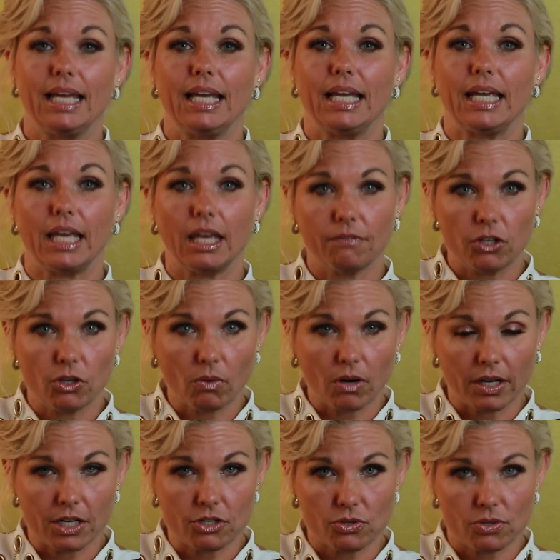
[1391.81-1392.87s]
If you are
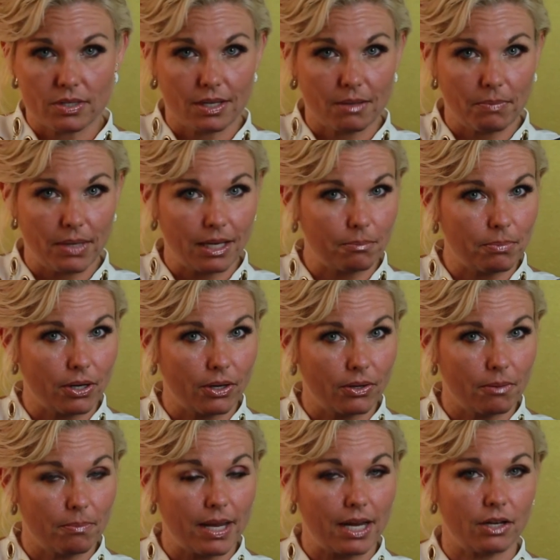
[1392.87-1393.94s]
interested in being a part of the
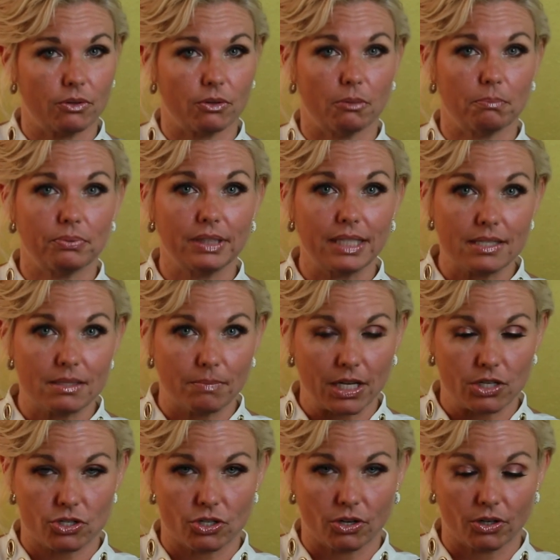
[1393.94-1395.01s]
beta group, please make
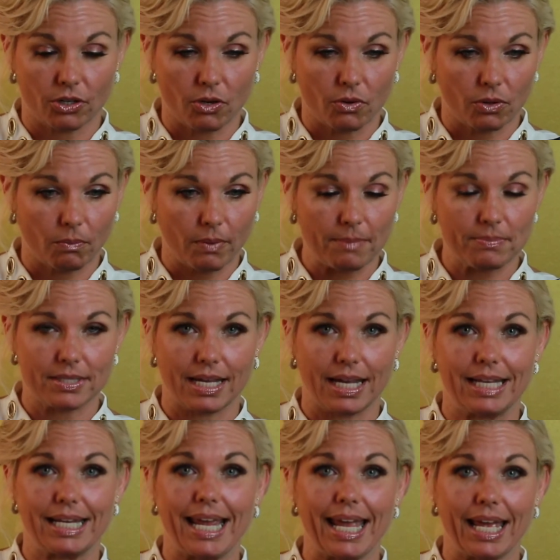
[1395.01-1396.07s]
sure and go to the website
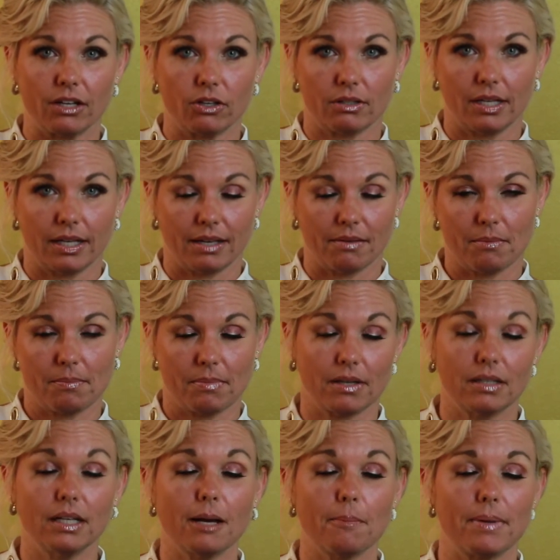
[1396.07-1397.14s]
and click it.
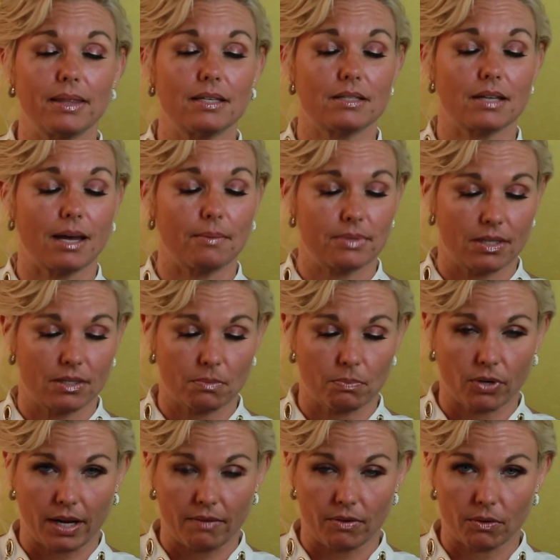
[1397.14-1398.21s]
Click up at the top says
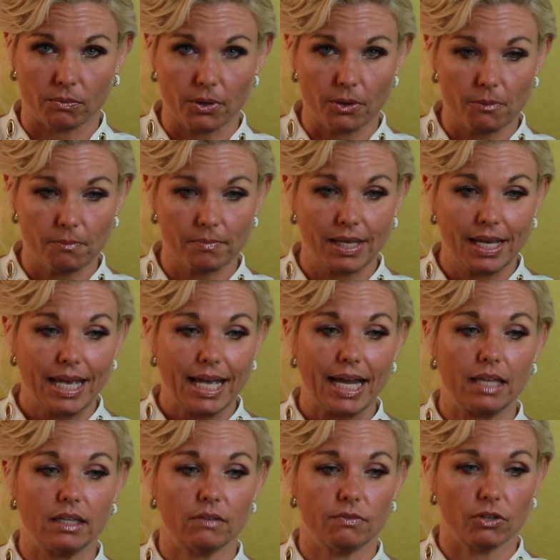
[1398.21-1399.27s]
private room. And
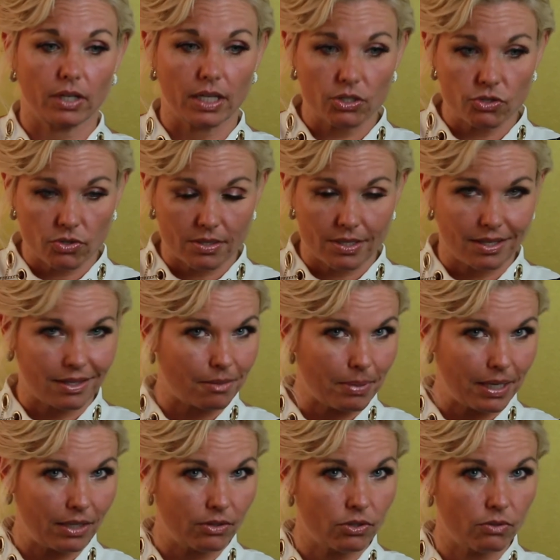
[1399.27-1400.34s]
then if you're interested in the
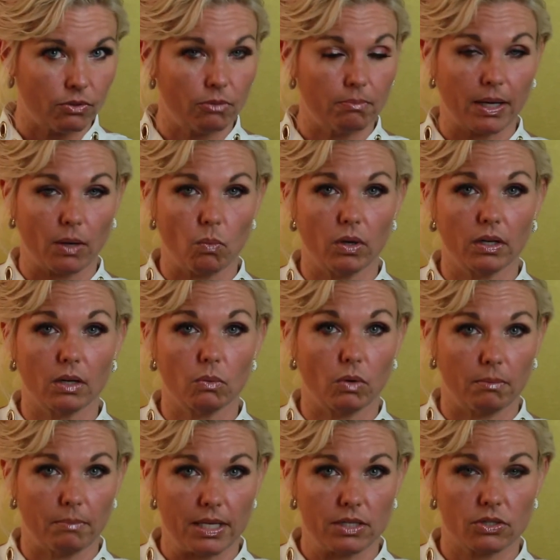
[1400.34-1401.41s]
Panther room, my one on one
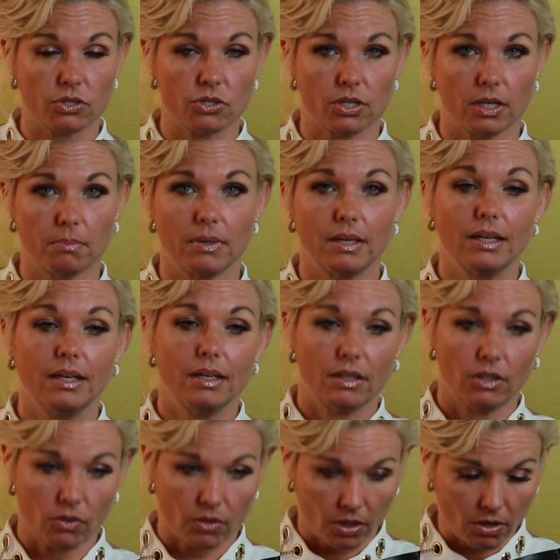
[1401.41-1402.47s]
mentorship,
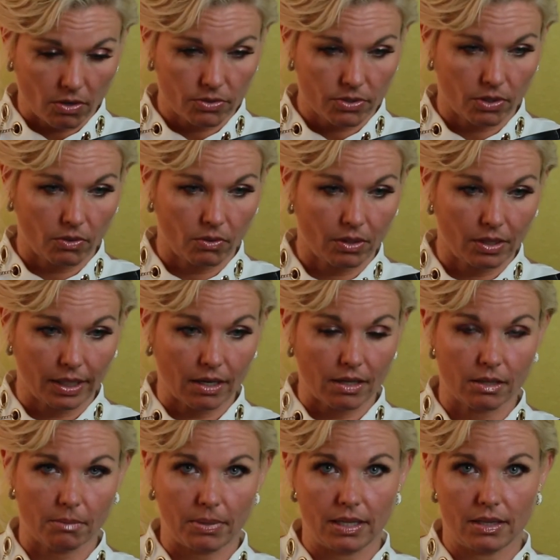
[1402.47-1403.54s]
you can also click on the
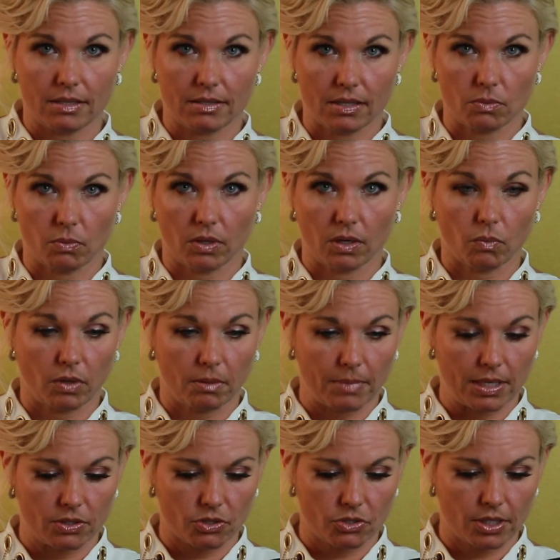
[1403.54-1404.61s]
button that says one on one
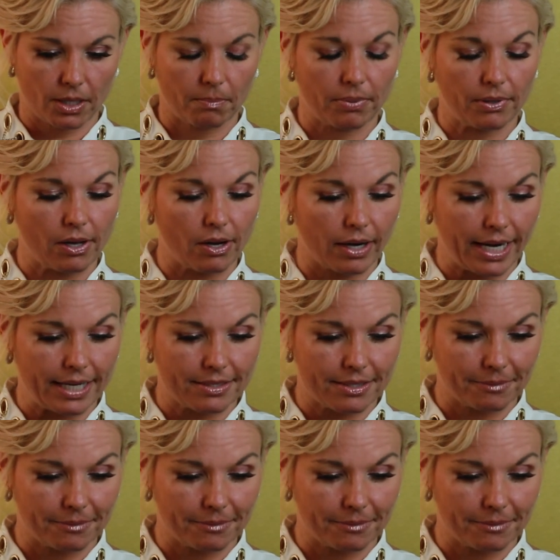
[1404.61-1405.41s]
mentorship. All right.